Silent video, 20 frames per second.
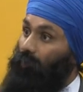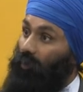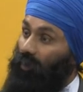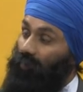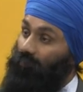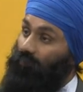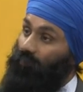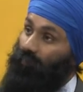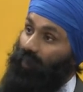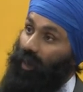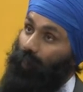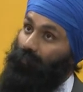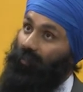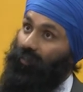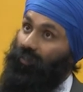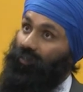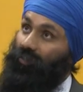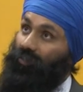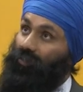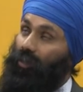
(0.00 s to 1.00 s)
pulling for them
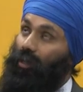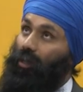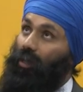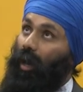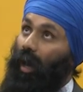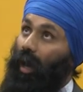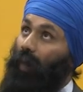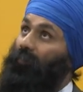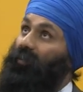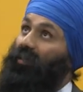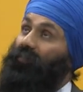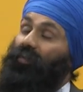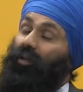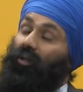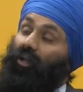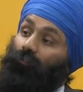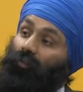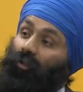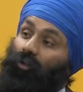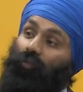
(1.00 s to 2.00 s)
because I believe they're
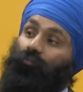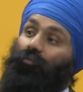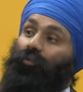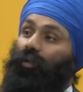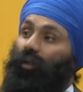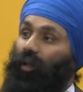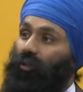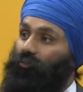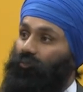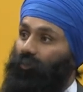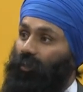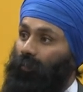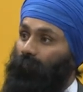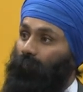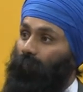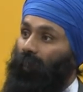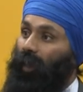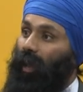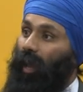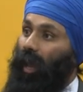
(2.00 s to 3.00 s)
going to be good for the
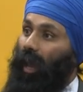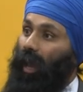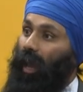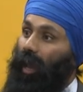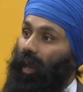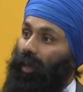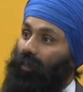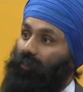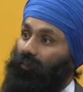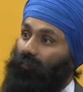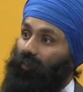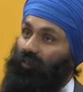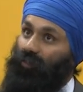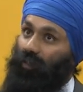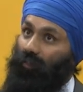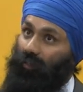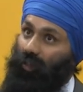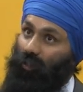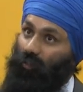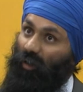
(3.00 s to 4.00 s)
country, and there's
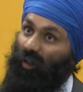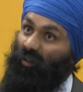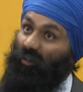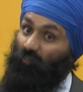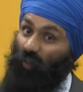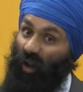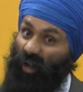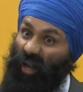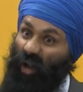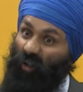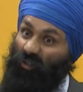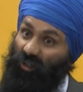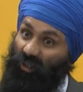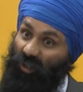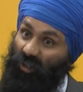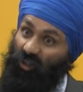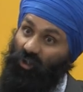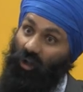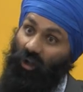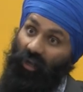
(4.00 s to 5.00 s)
right now
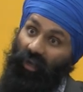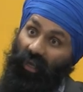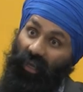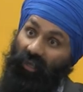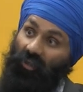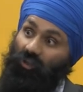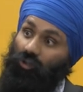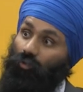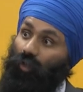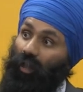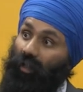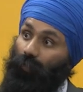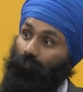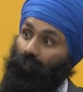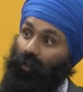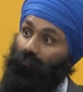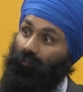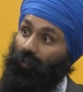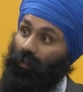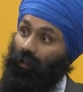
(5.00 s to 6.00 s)
it's turning into like a
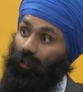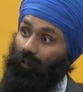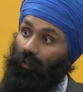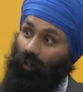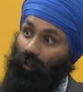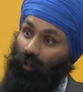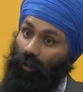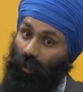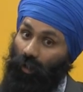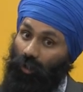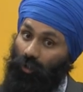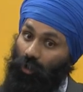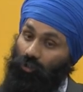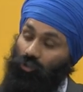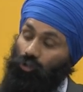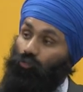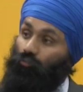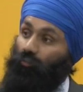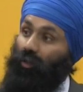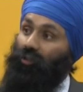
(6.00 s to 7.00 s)
bit of a
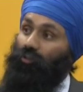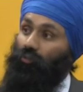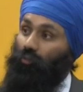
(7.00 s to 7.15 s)
two race